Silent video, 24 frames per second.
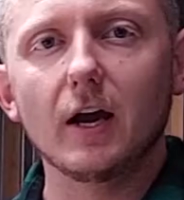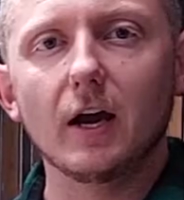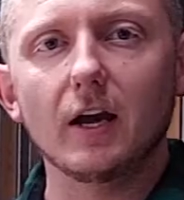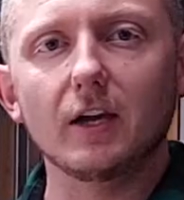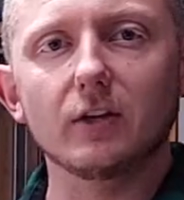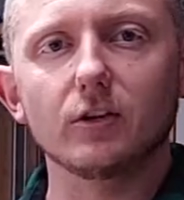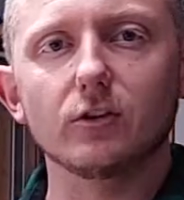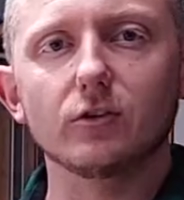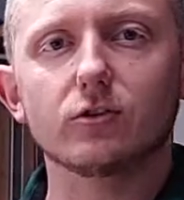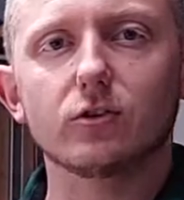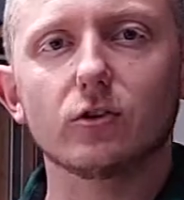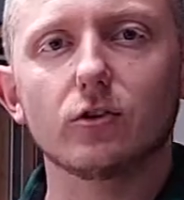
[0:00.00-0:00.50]
Hey
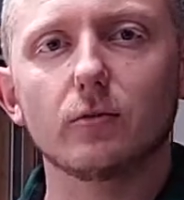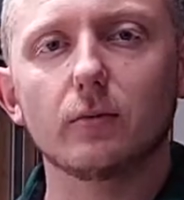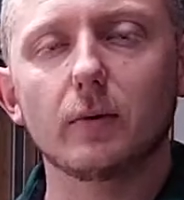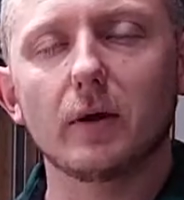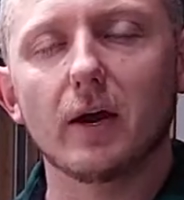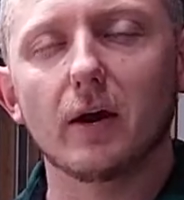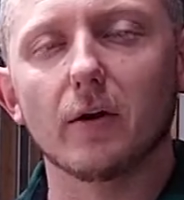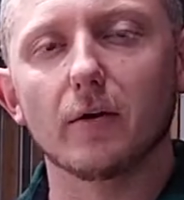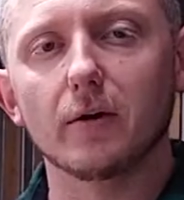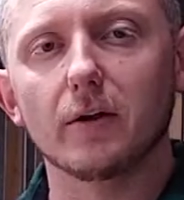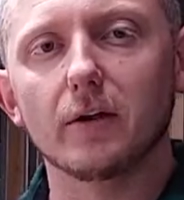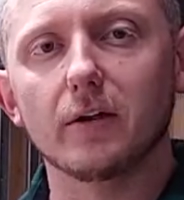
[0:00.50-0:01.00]
YouTube,
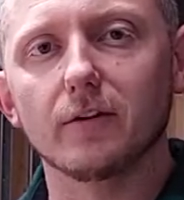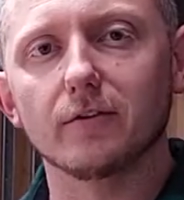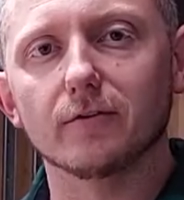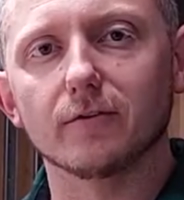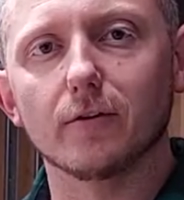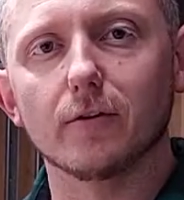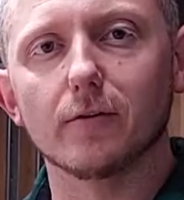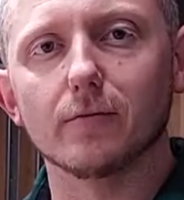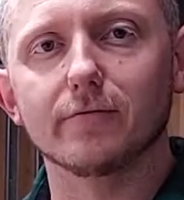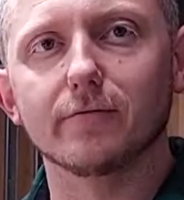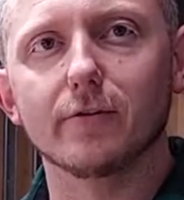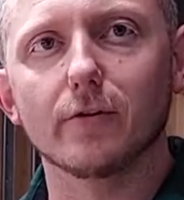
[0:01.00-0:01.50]
Howie here
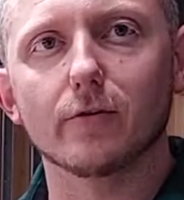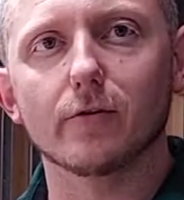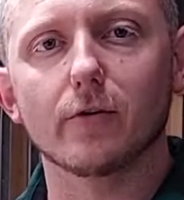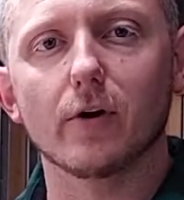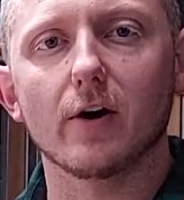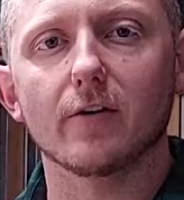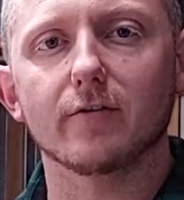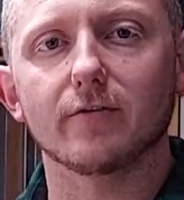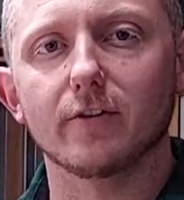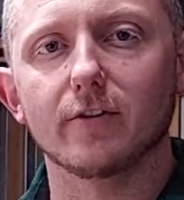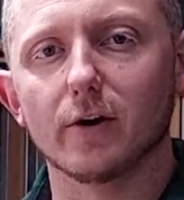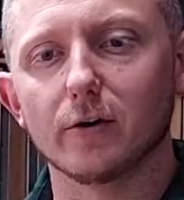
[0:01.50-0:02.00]
from
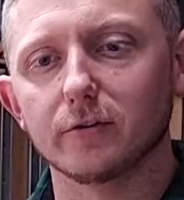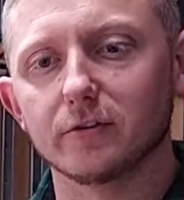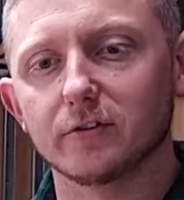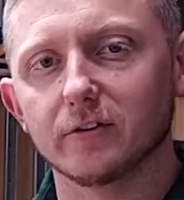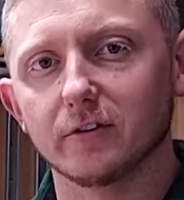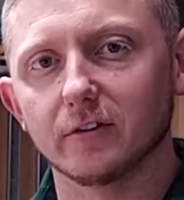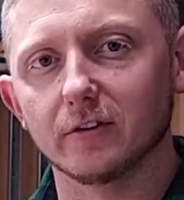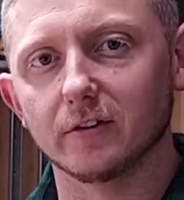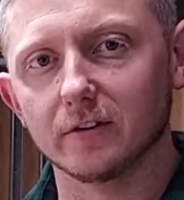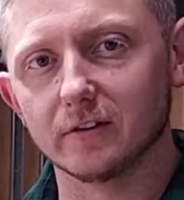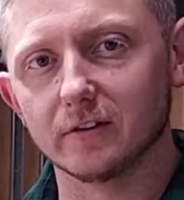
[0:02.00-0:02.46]
Voltcraft Nelson.